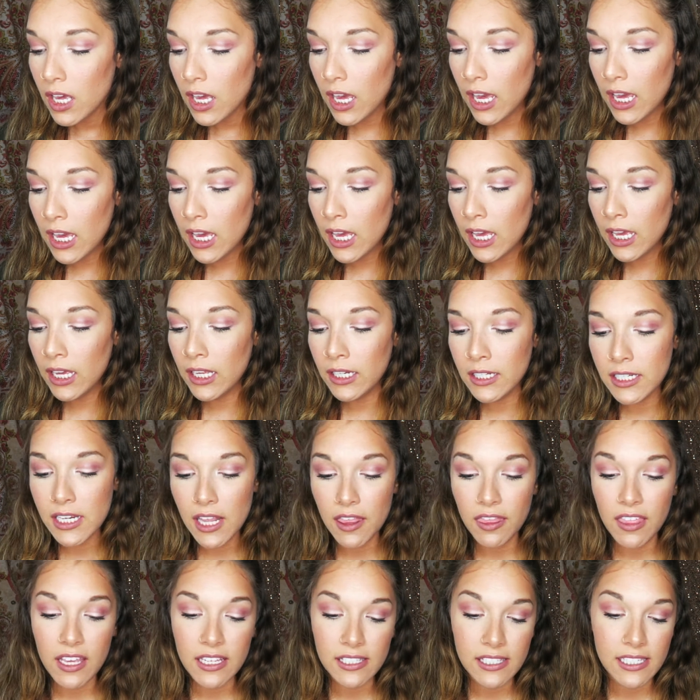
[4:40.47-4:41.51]
And
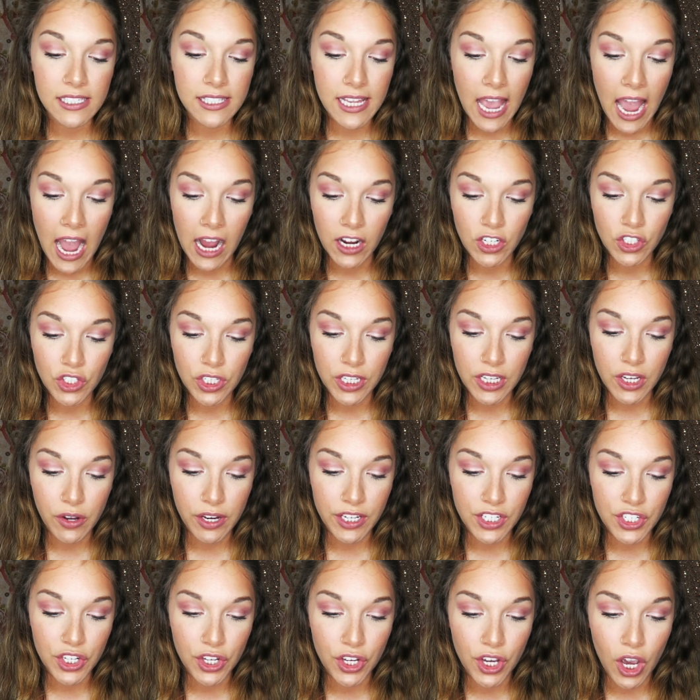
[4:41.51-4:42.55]
this is actually
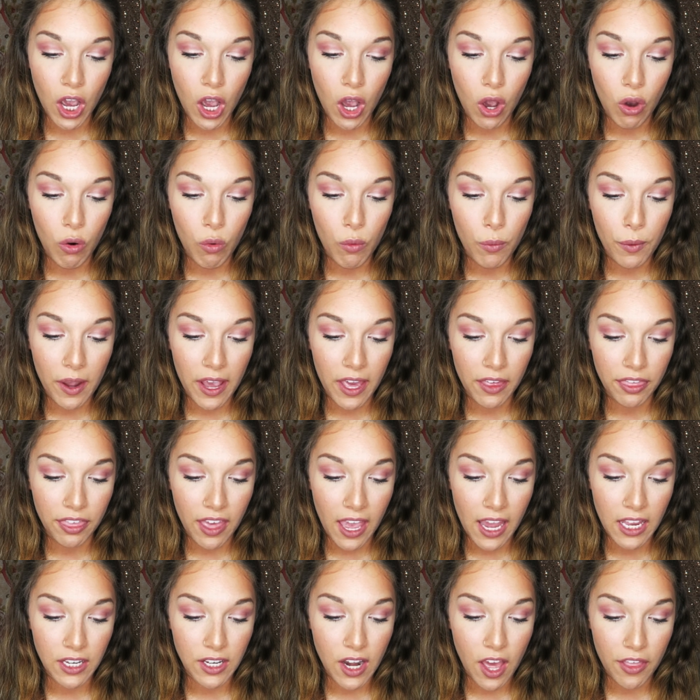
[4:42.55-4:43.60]
going to go with
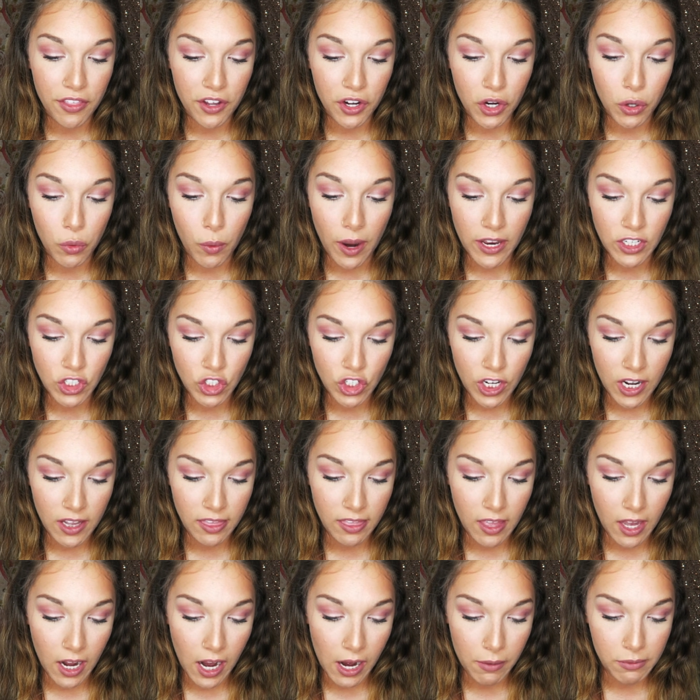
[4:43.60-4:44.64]
another
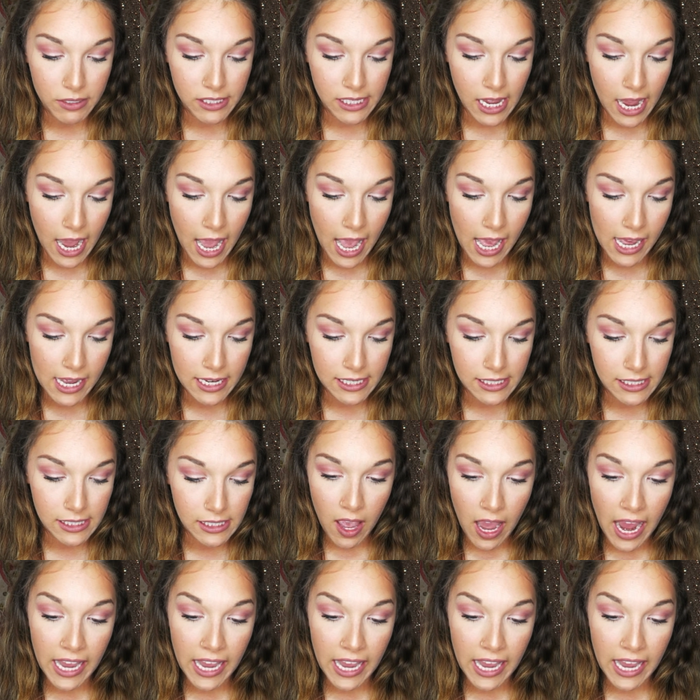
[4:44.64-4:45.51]
question that I was asked.